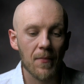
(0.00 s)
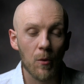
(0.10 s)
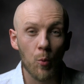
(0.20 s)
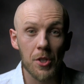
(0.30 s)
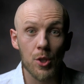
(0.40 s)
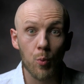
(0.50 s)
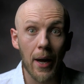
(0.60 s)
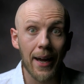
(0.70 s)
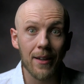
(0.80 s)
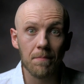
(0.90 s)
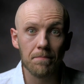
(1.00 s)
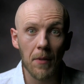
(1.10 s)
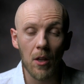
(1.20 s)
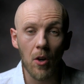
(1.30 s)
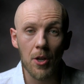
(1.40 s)
which is why
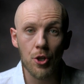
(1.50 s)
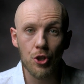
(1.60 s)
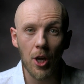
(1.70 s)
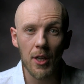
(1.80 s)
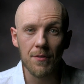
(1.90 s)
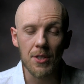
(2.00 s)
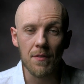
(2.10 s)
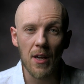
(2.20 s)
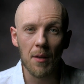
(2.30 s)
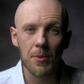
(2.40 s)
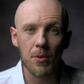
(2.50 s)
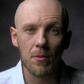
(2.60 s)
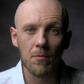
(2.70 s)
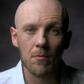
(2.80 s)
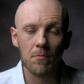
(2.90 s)
a large chunk of the developed,
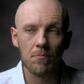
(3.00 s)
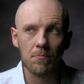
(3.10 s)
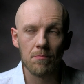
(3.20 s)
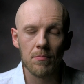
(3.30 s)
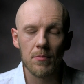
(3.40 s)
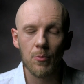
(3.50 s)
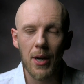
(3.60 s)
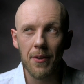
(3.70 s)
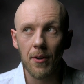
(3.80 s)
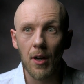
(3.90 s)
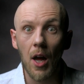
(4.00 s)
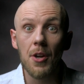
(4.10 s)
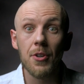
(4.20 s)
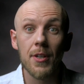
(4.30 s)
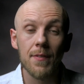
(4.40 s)
rather
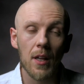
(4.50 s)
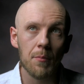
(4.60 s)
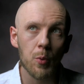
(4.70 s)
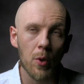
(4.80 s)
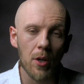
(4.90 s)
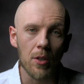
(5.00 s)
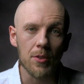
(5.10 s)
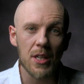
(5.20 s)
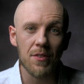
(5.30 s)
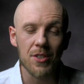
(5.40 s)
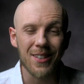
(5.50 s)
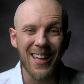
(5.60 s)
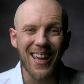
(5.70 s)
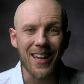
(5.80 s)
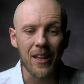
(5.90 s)
underdeveloped world, even
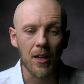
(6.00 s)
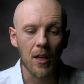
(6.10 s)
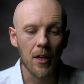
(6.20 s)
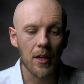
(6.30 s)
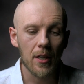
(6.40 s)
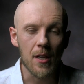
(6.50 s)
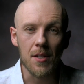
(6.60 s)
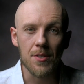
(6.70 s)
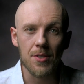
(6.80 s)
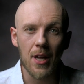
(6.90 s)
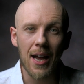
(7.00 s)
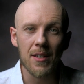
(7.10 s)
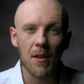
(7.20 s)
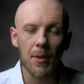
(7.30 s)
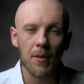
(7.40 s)
today, is not
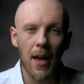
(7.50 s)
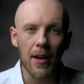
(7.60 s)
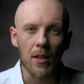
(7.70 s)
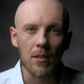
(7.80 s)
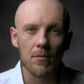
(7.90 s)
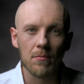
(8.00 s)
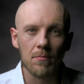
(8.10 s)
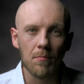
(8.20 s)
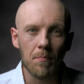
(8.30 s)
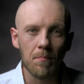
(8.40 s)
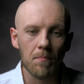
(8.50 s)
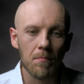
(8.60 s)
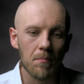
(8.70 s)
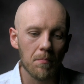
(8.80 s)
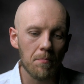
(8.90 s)
democratic,
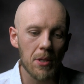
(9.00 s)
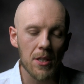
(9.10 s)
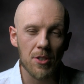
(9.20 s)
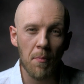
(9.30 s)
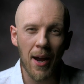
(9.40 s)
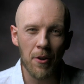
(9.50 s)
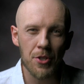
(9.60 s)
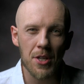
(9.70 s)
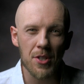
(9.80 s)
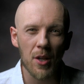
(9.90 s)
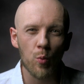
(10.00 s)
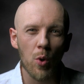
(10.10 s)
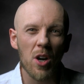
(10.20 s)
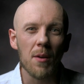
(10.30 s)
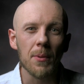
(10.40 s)
because democracy is
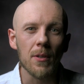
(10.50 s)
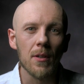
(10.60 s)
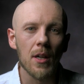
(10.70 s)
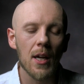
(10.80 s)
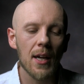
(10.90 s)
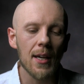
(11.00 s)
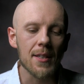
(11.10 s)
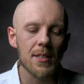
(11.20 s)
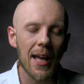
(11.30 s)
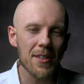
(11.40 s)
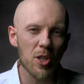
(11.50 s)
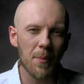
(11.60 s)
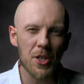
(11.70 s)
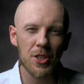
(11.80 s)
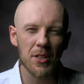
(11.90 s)
unworkable. It's not so
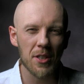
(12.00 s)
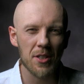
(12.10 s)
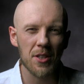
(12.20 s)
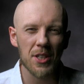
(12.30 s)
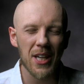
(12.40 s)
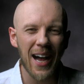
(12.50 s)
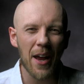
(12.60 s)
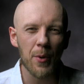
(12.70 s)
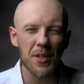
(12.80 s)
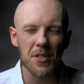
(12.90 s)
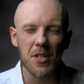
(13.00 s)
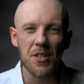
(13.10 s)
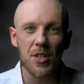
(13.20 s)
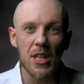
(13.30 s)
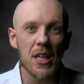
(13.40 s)
much that the tyrant is
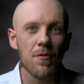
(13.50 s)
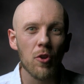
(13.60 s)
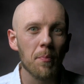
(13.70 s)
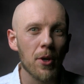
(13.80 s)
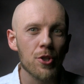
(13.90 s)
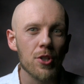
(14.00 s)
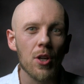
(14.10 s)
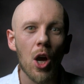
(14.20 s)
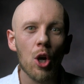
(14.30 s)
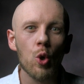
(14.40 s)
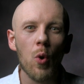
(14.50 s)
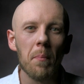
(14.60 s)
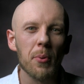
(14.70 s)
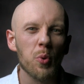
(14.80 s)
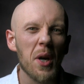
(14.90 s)
this evil person who
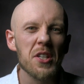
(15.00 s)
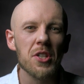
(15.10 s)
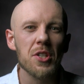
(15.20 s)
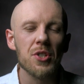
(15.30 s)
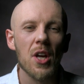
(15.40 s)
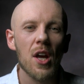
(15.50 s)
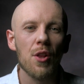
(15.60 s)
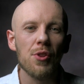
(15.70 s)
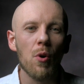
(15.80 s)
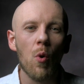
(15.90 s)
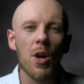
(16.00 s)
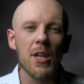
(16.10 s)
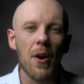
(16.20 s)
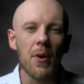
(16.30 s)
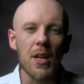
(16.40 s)
oppresses the
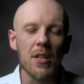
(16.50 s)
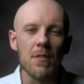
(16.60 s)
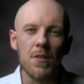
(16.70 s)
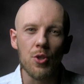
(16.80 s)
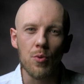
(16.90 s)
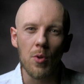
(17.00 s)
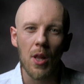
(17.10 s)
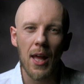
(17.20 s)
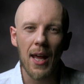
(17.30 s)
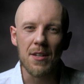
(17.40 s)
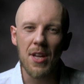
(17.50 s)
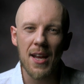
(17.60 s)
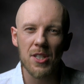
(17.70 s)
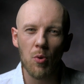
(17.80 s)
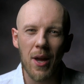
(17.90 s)
ordinary individual and
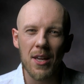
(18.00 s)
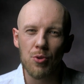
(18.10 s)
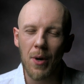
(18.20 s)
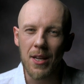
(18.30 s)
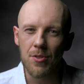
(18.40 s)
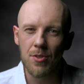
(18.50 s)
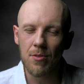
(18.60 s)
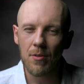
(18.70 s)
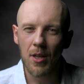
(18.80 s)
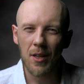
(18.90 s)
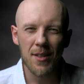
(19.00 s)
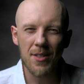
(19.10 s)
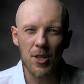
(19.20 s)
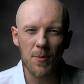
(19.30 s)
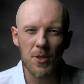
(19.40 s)
takes away his rights. It's
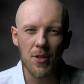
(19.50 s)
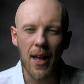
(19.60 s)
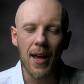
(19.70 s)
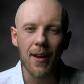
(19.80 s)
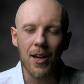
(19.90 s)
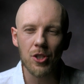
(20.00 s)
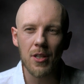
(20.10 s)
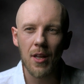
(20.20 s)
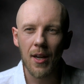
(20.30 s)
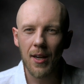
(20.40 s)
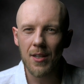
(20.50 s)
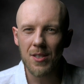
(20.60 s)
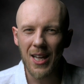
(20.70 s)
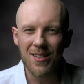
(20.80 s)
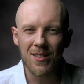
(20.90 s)
not so much that. Actually, in a
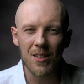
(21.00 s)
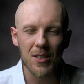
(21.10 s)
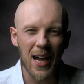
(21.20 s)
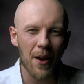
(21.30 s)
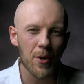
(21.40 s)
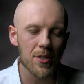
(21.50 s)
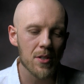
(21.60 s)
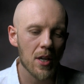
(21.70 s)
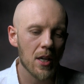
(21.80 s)
sense, the tyrant